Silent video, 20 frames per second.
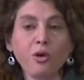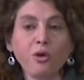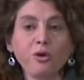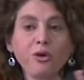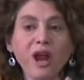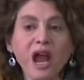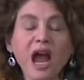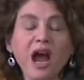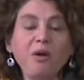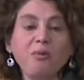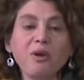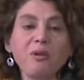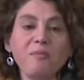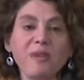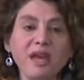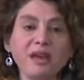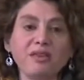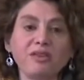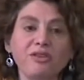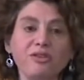or how we
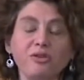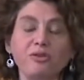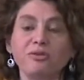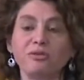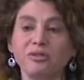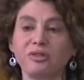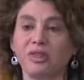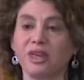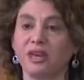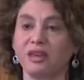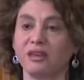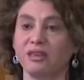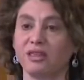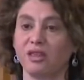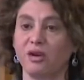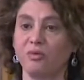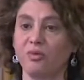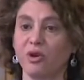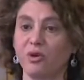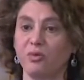make certain things
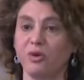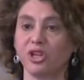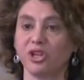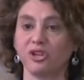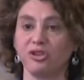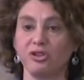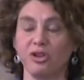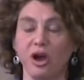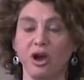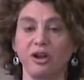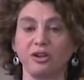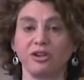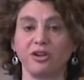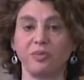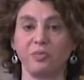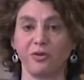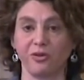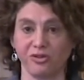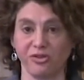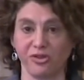that we wish not to
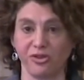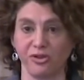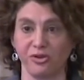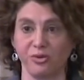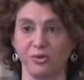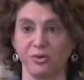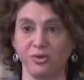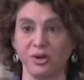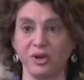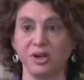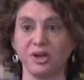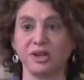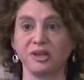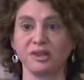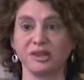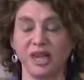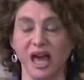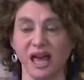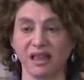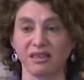pursue
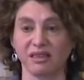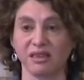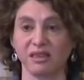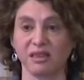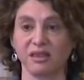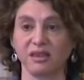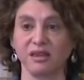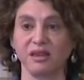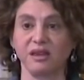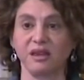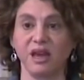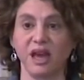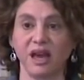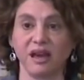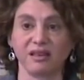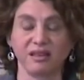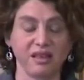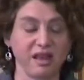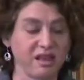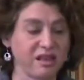less
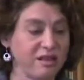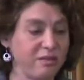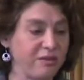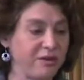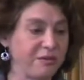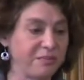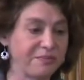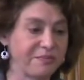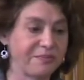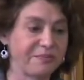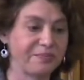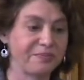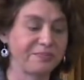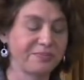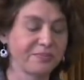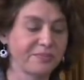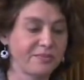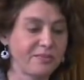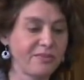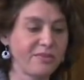accessible.
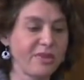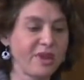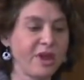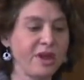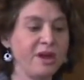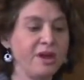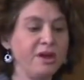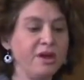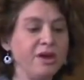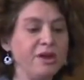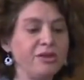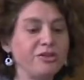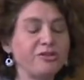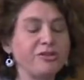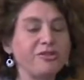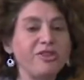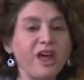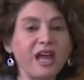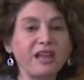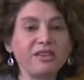
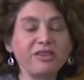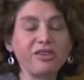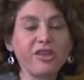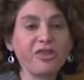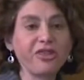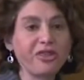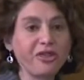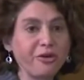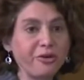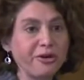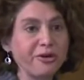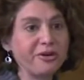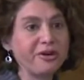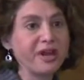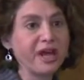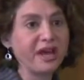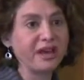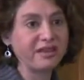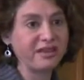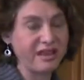So that's the
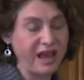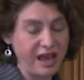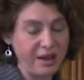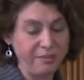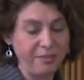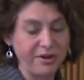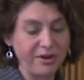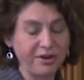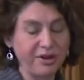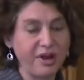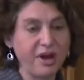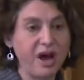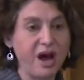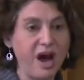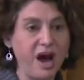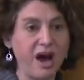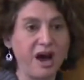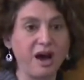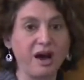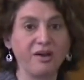third example
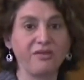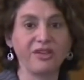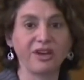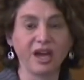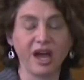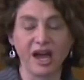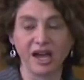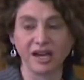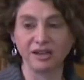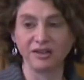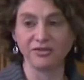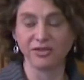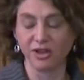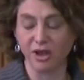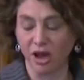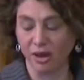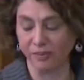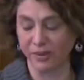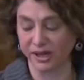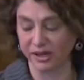of the kind of
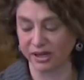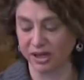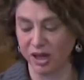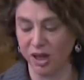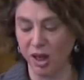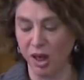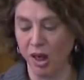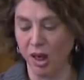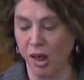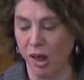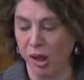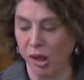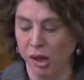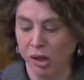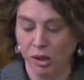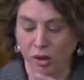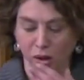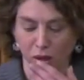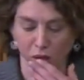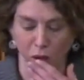topic
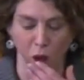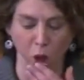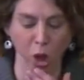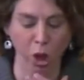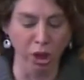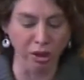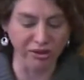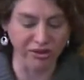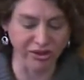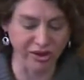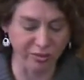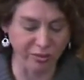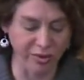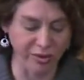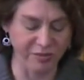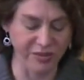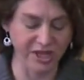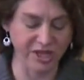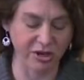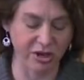that
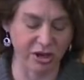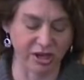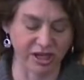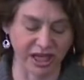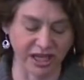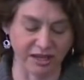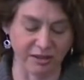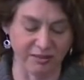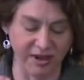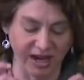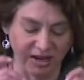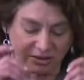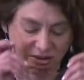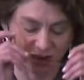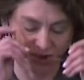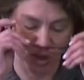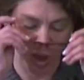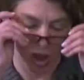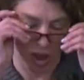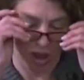we'll be talking about